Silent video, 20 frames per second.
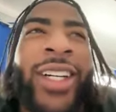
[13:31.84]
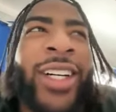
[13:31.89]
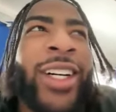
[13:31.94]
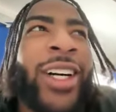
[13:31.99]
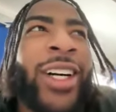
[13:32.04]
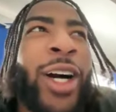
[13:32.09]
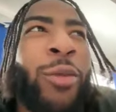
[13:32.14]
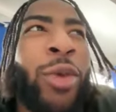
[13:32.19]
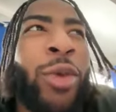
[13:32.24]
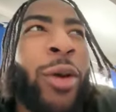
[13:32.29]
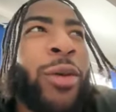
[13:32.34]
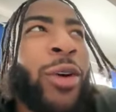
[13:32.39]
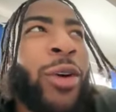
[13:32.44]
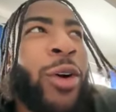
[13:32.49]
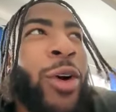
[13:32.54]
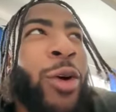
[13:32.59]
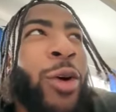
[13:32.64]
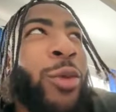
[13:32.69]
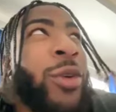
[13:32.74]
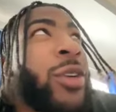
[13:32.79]
uh, I'm probably
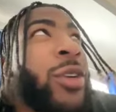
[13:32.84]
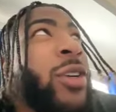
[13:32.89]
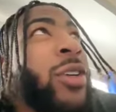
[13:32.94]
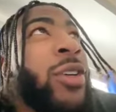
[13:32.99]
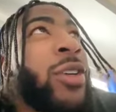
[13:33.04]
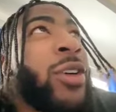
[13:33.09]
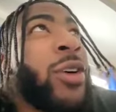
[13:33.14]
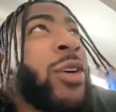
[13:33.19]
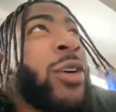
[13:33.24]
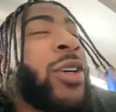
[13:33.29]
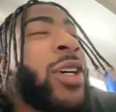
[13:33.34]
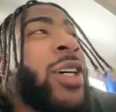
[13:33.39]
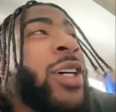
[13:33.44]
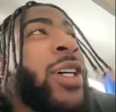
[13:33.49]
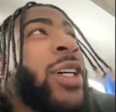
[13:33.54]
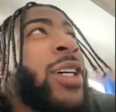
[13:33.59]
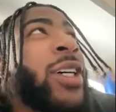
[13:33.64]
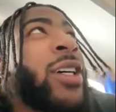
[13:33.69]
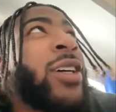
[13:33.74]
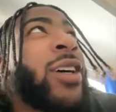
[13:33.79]
gonna go with you know
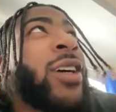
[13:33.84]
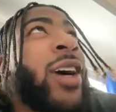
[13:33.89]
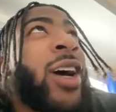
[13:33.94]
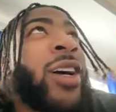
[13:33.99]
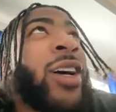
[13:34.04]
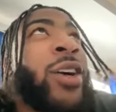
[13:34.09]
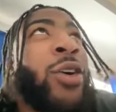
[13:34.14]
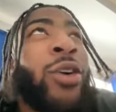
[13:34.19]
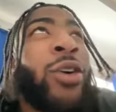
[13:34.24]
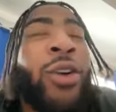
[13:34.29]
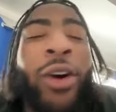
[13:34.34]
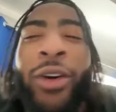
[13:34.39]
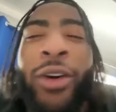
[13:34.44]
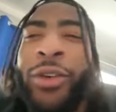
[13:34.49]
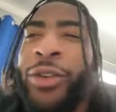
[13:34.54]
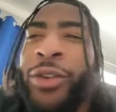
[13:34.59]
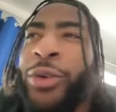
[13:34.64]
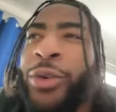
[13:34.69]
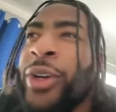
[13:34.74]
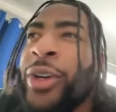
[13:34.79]
uh I'll go
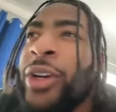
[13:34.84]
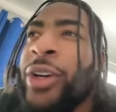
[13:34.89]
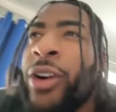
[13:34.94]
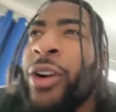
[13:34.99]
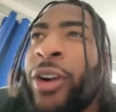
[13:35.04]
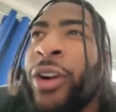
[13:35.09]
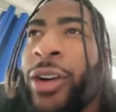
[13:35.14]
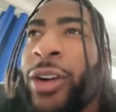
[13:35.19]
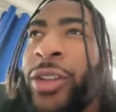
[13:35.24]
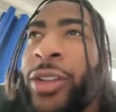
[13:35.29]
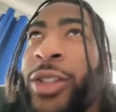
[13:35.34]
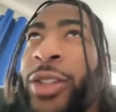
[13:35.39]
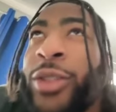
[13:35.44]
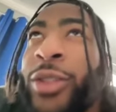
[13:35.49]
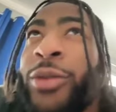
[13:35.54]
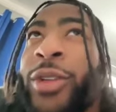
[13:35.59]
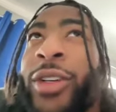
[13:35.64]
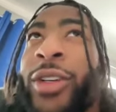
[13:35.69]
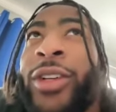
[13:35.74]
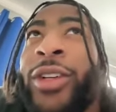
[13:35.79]
Carter three or Carter
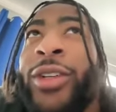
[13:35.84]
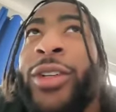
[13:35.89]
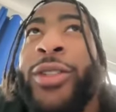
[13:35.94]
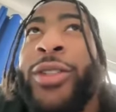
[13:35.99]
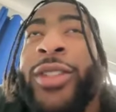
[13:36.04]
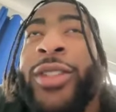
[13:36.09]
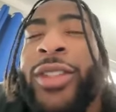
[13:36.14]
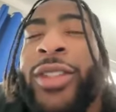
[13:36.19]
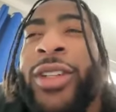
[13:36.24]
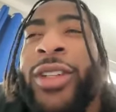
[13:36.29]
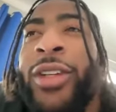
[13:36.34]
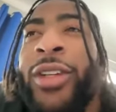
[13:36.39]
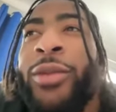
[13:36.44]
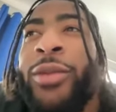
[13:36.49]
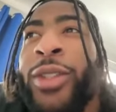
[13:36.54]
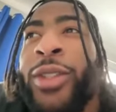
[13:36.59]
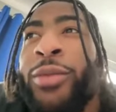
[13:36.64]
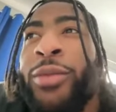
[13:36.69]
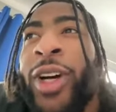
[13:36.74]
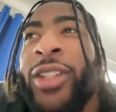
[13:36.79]
two, one of those.
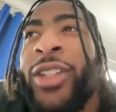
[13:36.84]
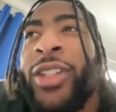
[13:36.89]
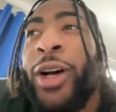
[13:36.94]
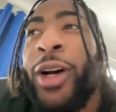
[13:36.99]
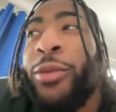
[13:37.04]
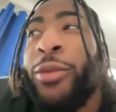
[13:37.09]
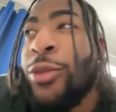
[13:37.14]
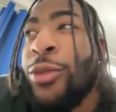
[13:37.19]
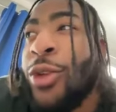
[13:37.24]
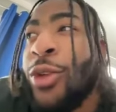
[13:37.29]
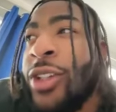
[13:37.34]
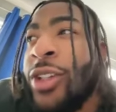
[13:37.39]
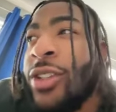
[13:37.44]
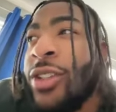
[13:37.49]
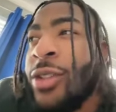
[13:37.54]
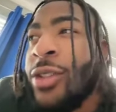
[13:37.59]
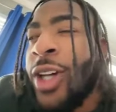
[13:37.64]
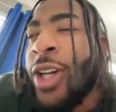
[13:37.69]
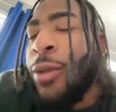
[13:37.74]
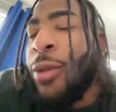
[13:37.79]
Um, is my top one
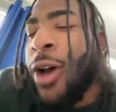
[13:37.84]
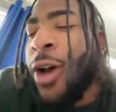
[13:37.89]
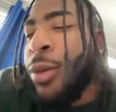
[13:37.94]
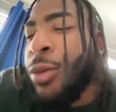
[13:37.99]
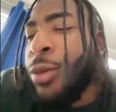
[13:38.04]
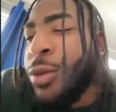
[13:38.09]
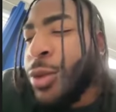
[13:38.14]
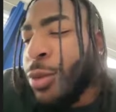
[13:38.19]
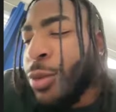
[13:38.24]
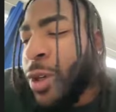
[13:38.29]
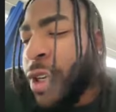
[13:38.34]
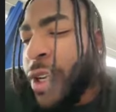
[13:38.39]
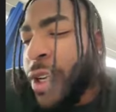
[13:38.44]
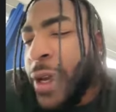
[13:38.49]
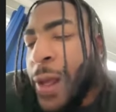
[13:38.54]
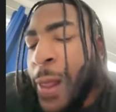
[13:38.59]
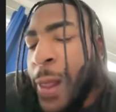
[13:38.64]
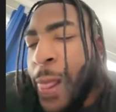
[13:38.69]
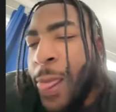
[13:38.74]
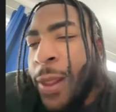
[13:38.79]
top albums, but
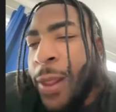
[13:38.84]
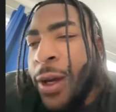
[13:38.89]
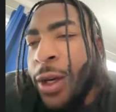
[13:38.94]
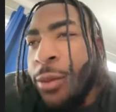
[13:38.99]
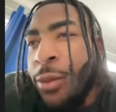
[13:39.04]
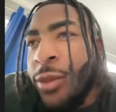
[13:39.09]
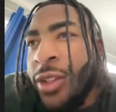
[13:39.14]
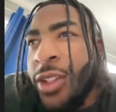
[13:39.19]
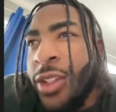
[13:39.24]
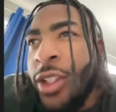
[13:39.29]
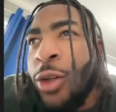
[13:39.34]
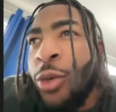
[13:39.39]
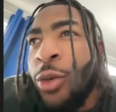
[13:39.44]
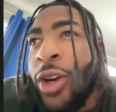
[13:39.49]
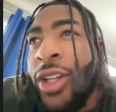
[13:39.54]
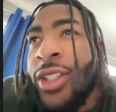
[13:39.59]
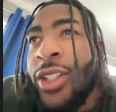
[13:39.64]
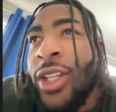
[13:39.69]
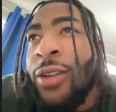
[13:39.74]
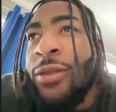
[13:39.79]
um Lil
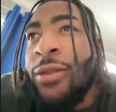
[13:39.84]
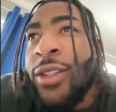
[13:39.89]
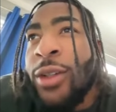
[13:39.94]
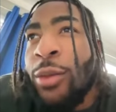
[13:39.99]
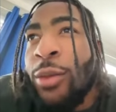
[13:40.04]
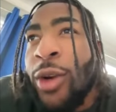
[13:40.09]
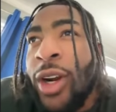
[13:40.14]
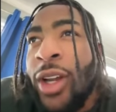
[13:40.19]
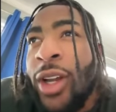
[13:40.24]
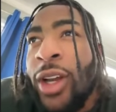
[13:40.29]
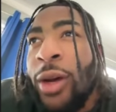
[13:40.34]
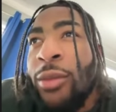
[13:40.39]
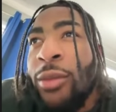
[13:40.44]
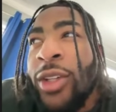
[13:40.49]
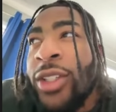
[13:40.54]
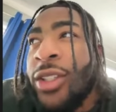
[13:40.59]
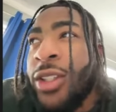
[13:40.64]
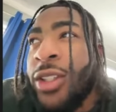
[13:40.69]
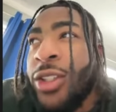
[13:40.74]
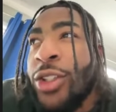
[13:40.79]
Wayne is definitely somebody I'm
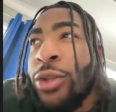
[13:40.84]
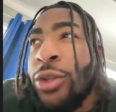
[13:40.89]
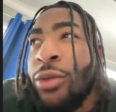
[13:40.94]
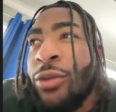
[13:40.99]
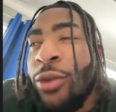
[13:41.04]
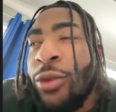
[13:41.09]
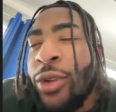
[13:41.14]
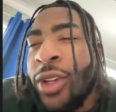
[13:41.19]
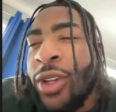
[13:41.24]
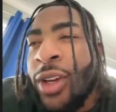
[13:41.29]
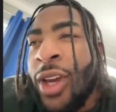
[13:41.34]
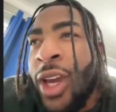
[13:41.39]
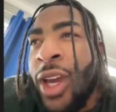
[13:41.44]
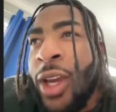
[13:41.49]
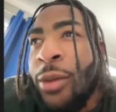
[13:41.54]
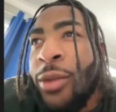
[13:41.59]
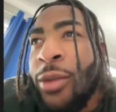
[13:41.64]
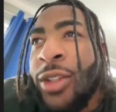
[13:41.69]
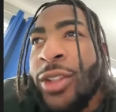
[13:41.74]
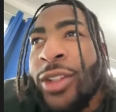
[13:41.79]
listening to before the
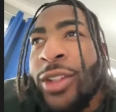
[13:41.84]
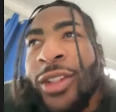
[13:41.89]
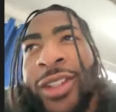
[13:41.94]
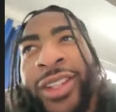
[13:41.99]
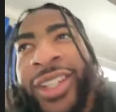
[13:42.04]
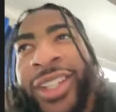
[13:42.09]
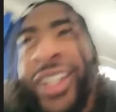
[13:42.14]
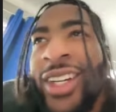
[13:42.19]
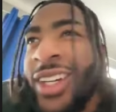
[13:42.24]
game, and so